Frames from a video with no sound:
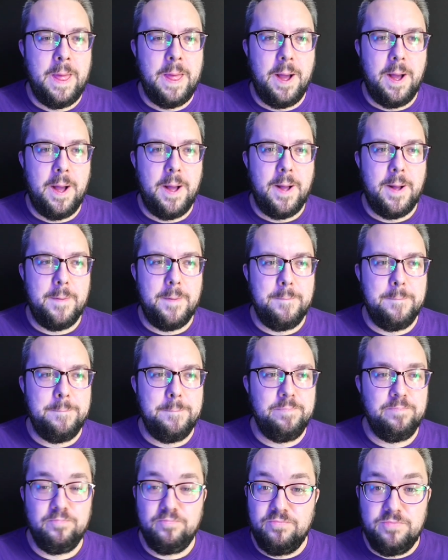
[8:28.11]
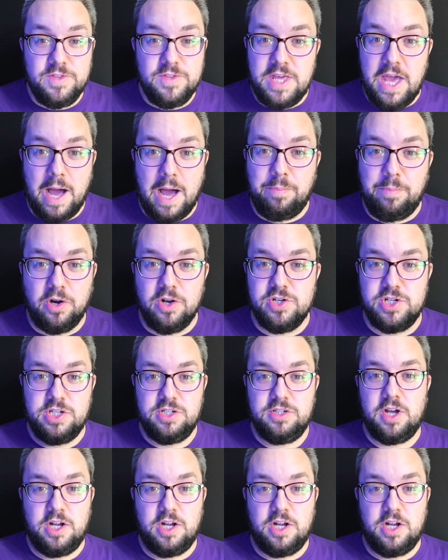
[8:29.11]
Yeah, apologies.